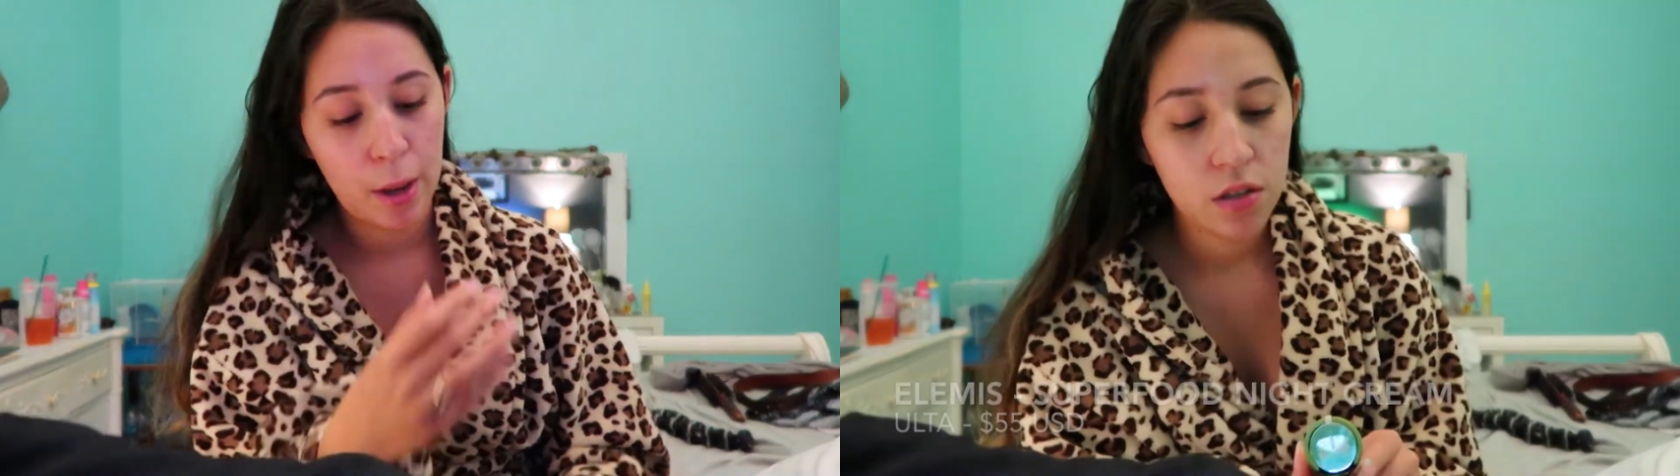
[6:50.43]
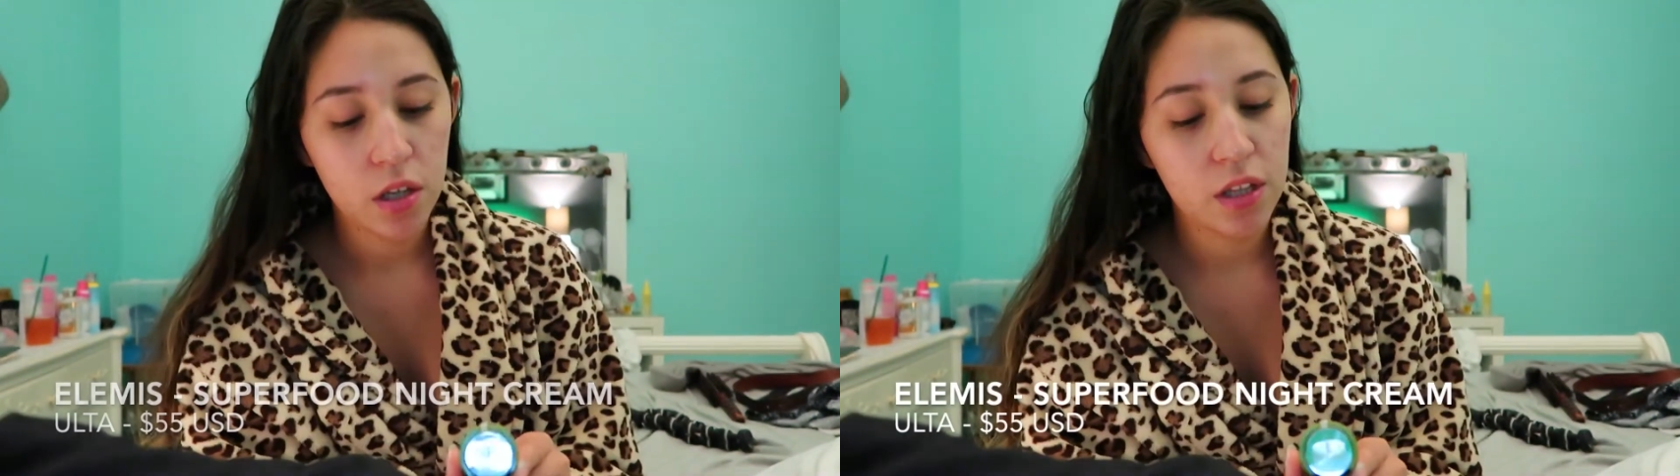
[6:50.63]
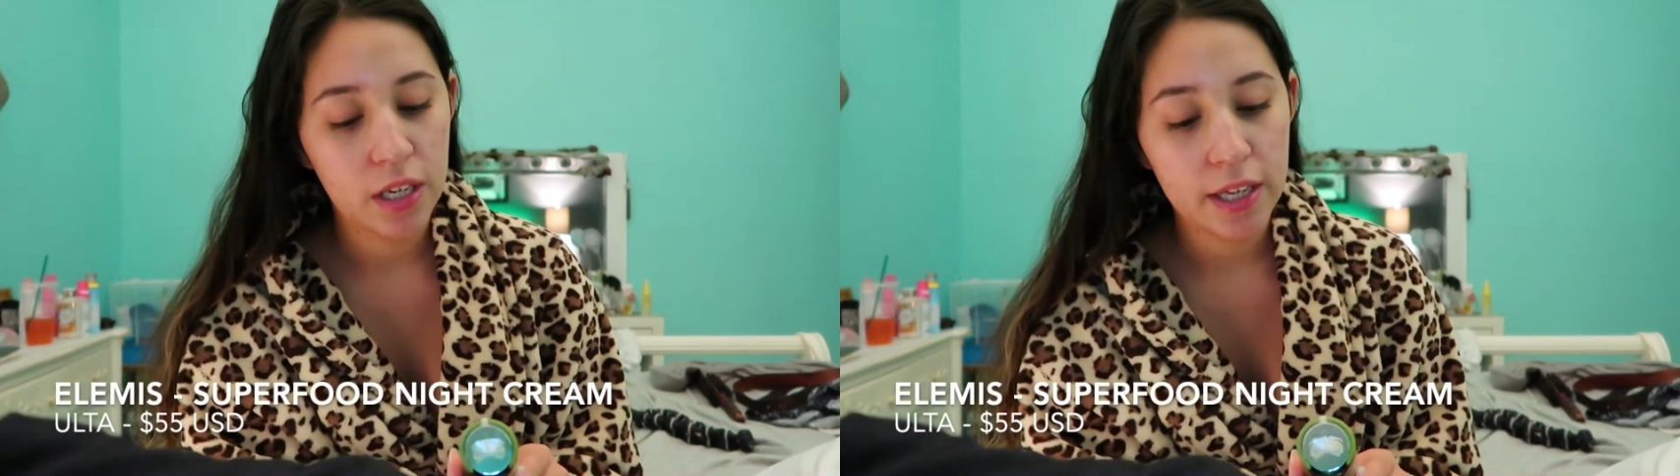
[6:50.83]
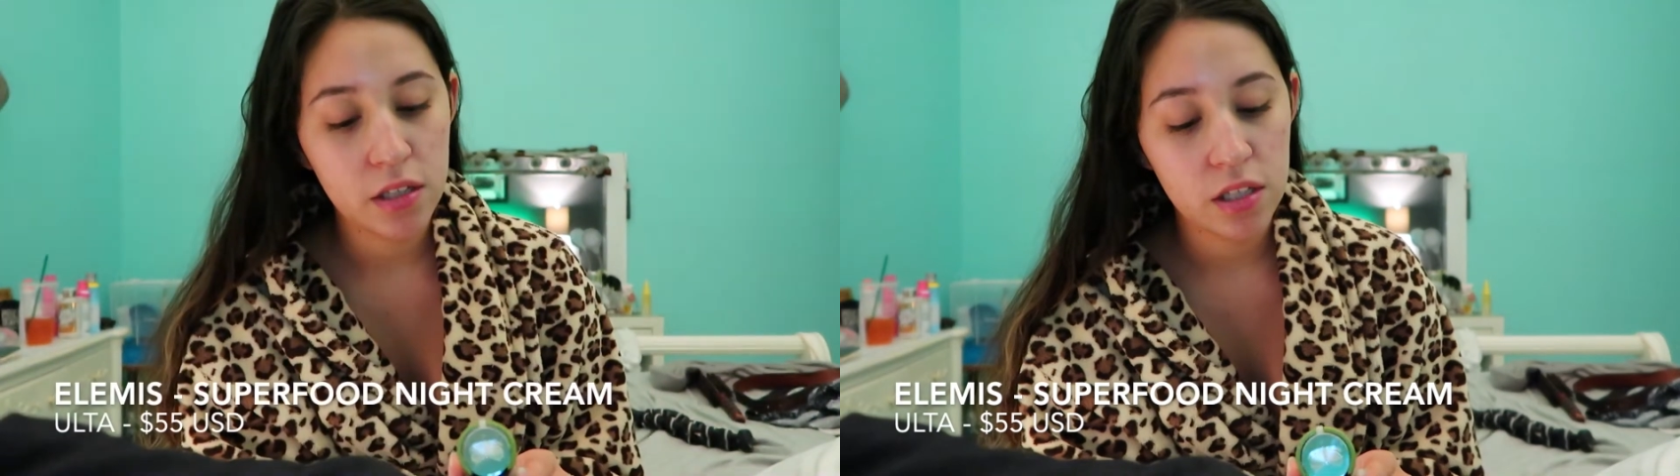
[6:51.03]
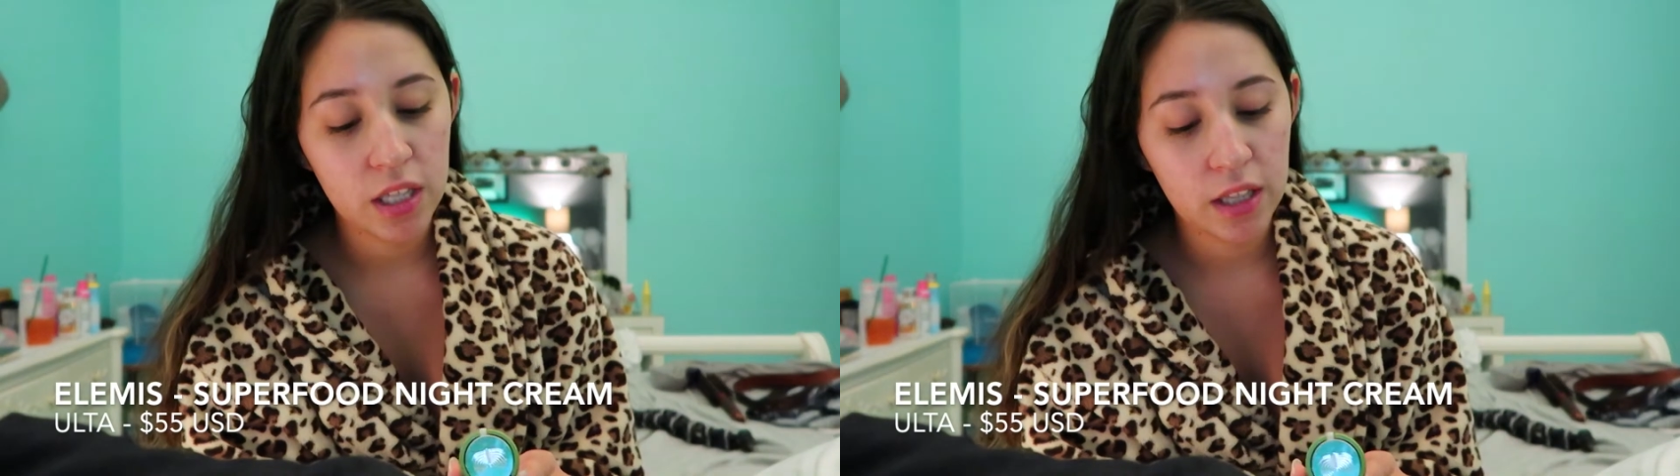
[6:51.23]
So the next
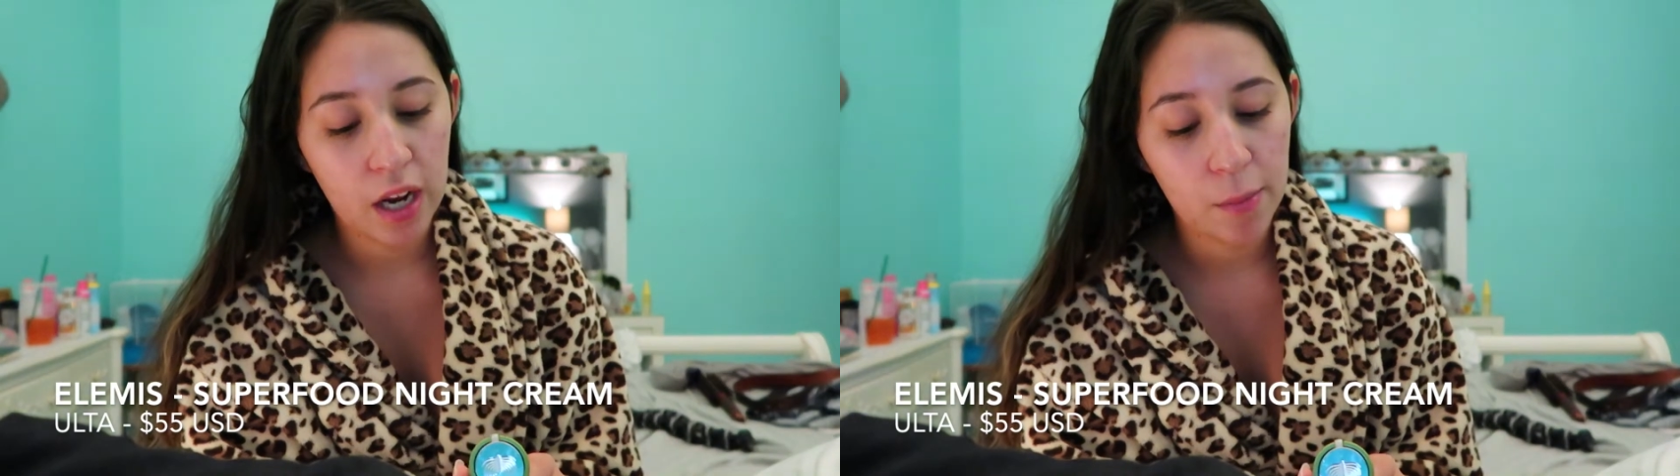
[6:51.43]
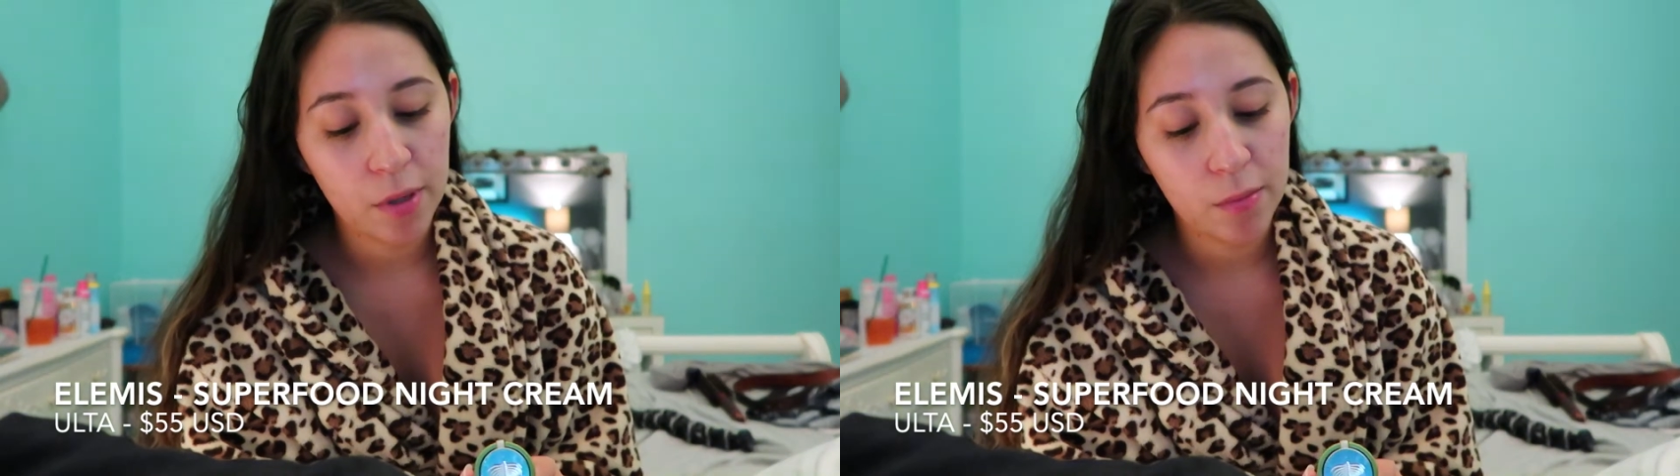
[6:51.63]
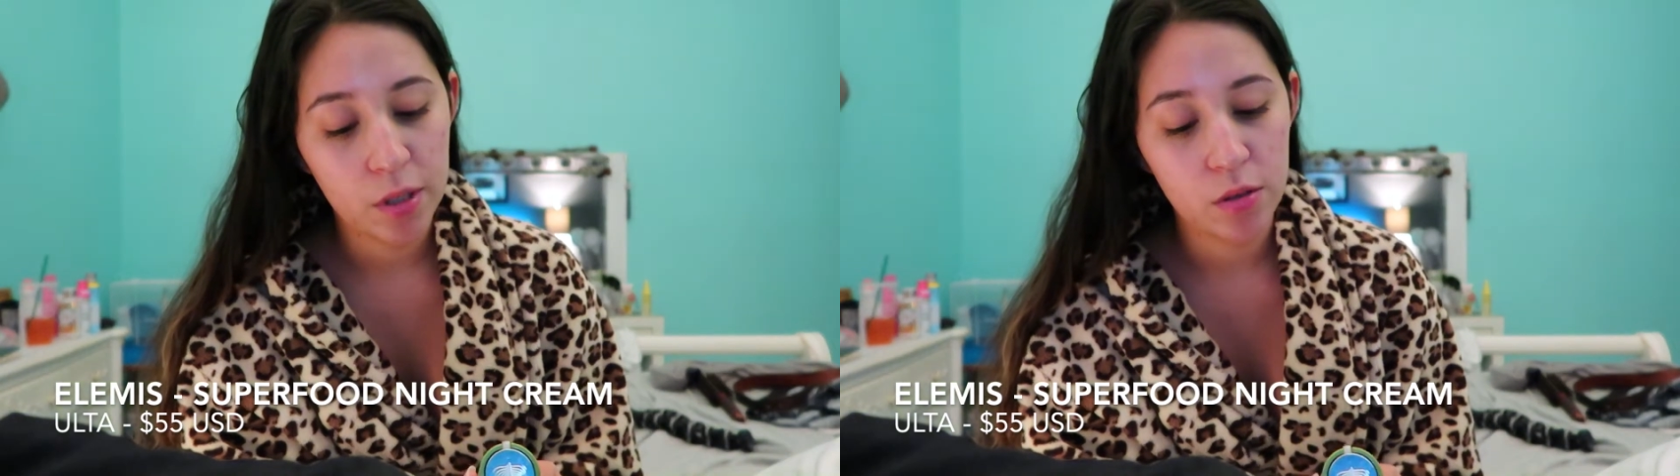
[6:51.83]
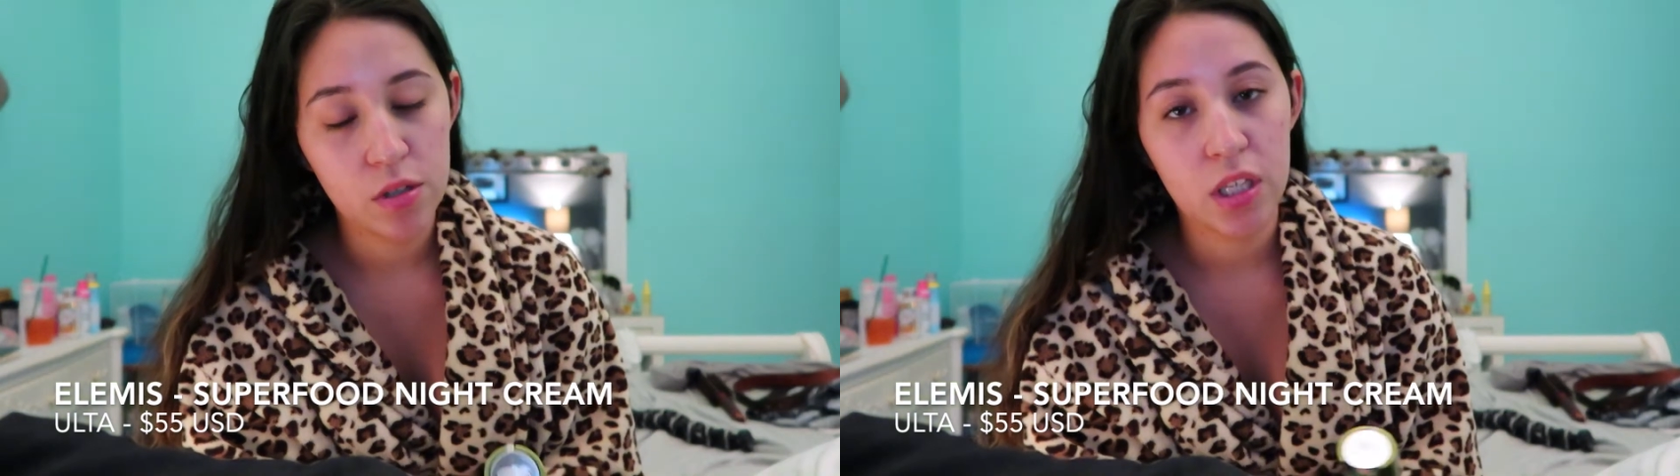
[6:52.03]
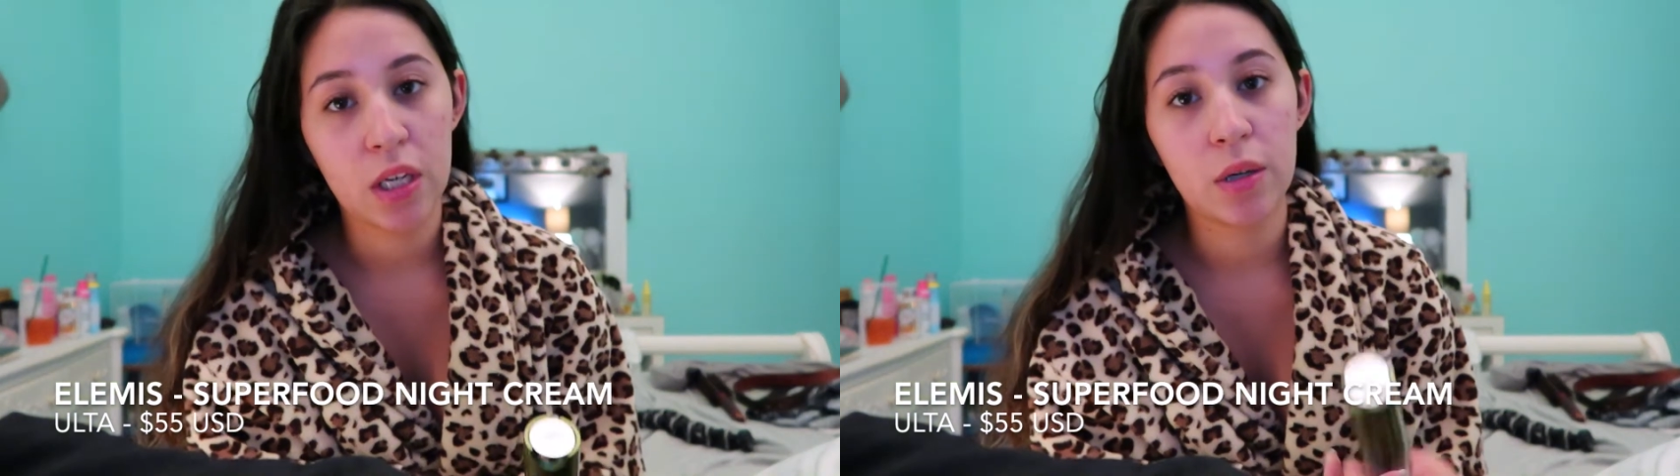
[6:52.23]
thing that I'm going to be
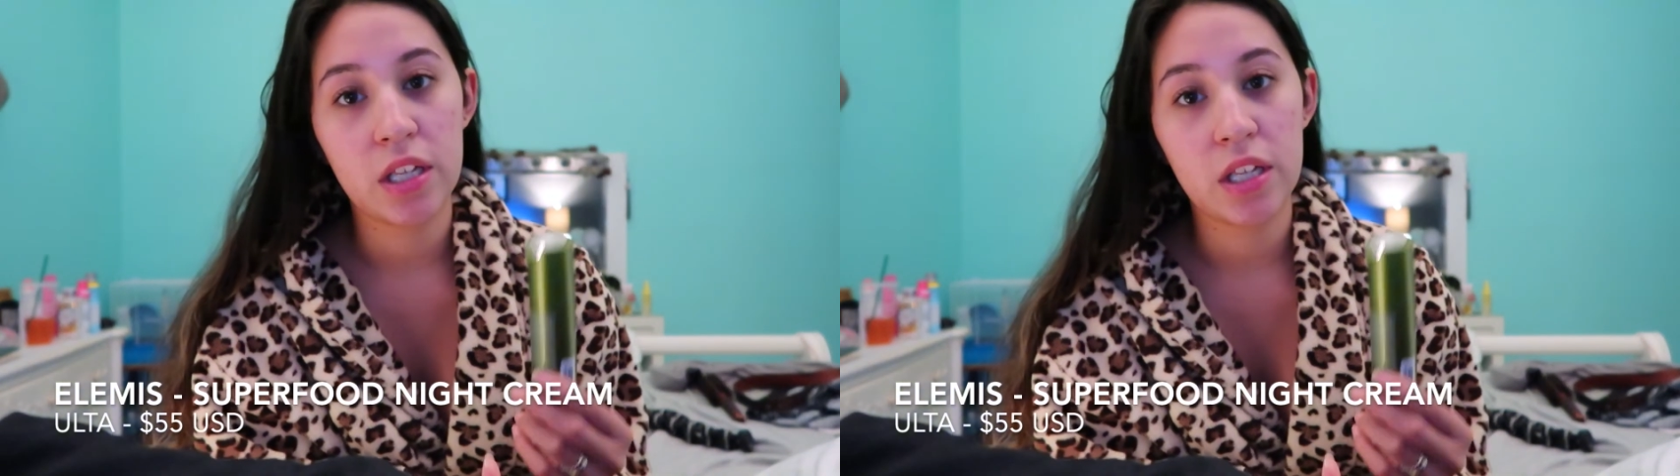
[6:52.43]
using